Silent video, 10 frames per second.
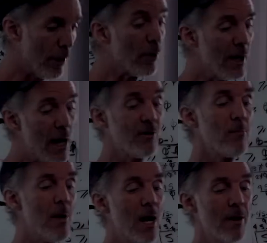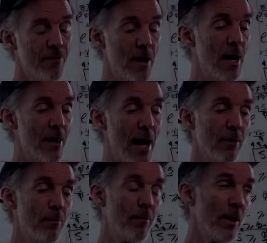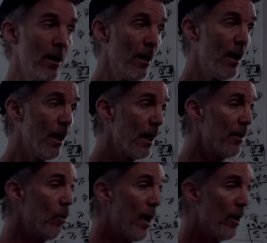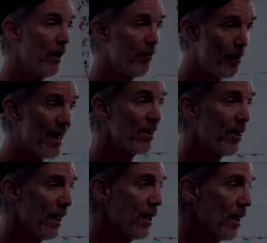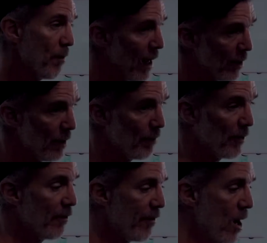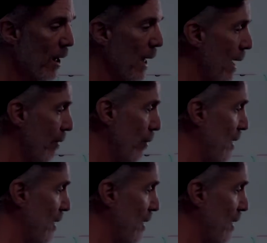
but we're going to have to modify that in the way we've been thinking about it, and Fong and I have